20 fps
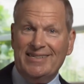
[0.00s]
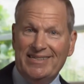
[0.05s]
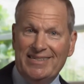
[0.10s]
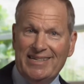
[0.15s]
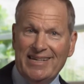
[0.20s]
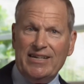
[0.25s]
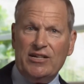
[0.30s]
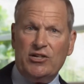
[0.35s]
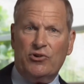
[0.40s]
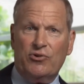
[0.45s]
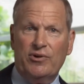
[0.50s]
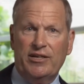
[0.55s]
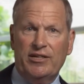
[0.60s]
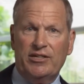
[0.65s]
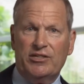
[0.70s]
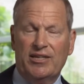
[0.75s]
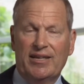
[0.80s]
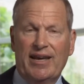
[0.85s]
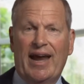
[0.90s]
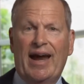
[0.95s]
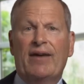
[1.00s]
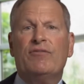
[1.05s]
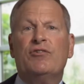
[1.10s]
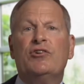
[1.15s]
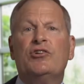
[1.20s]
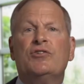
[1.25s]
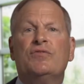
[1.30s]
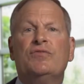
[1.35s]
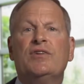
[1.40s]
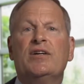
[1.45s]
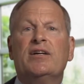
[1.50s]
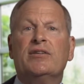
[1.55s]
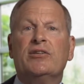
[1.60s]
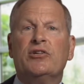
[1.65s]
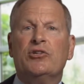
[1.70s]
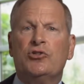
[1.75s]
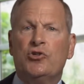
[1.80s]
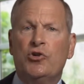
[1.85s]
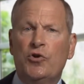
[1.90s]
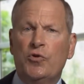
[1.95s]
decreased an average of nearly
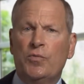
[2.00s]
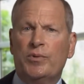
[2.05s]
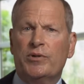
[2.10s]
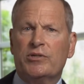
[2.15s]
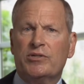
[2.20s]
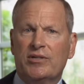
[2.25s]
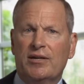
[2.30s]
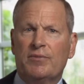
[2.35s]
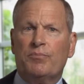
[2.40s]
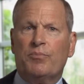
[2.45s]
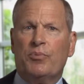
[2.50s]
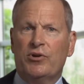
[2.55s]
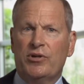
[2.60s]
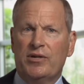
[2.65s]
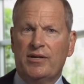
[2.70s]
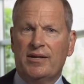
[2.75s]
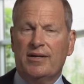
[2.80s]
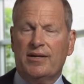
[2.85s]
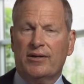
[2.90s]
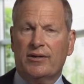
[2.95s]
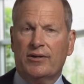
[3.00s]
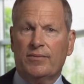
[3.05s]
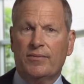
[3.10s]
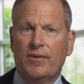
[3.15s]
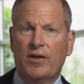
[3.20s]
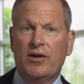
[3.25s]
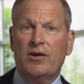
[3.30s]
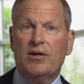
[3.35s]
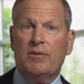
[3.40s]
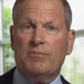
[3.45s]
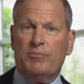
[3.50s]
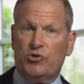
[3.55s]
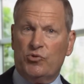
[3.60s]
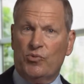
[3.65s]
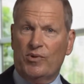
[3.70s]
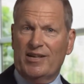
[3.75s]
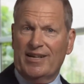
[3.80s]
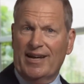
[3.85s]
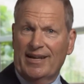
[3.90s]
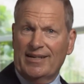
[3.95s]
2% per year
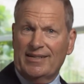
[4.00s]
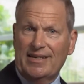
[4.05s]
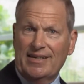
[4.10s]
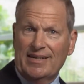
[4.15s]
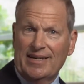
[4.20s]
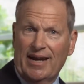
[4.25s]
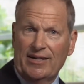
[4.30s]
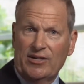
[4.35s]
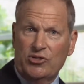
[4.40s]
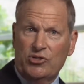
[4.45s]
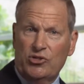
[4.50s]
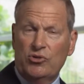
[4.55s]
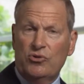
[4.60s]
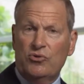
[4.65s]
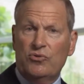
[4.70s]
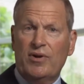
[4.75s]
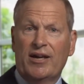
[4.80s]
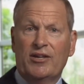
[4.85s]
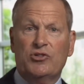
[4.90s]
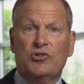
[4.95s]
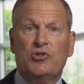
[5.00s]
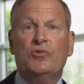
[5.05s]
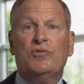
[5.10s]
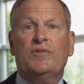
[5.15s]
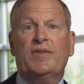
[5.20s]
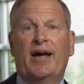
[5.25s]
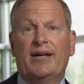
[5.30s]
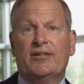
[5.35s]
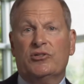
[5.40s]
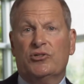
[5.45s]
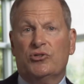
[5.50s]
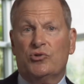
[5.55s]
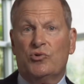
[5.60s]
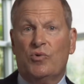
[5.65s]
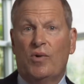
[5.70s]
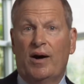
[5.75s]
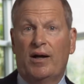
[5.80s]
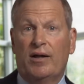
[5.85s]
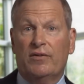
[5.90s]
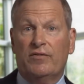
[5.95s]
between 1992 and
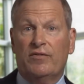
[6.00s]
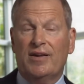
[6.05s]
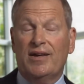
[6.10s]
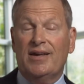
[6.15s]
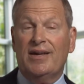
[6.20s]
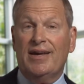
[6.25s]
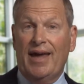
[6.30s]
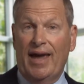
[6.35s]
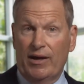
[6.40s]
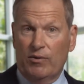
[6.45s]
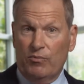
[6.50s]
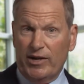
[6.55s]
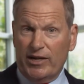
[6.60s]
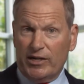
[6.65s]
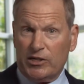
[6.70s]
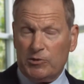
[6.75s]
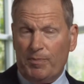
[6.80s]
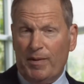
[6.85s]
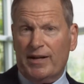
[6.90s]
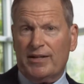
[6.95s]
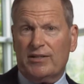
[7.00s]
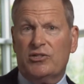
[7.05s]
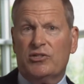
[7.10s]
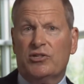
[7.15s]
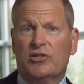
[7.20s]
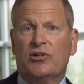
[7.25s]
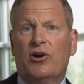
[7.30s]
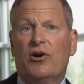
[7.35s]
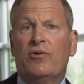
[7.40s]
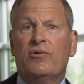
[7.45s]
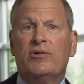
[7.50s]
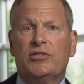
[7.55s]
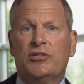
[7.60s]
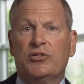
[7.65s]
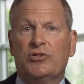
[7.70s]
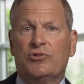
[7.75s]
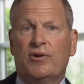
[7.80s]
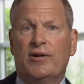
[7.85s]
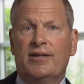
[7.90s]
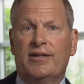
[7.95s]
2012, and we expect this
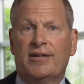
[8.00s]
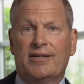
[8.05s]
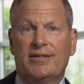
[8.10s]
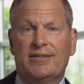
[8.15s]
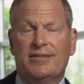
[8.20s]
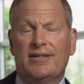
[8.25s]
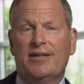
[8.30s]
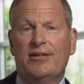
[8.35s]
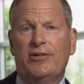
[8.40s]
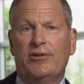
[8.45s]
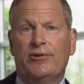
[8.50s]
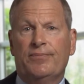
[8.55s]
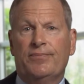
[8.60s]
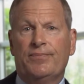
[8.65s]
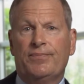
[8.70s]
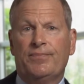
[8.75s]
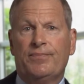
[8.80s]
encouraging trend to continue.